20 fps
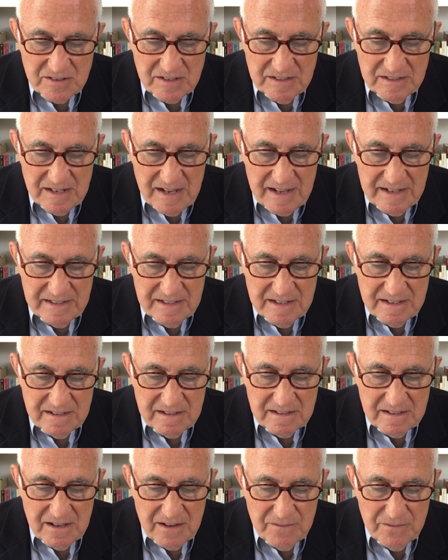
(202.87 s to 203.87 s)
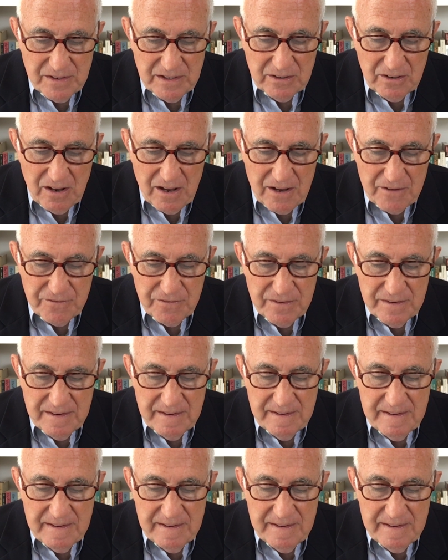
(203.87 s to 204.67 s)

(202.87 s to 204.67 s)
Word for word: Gennady Gatilov,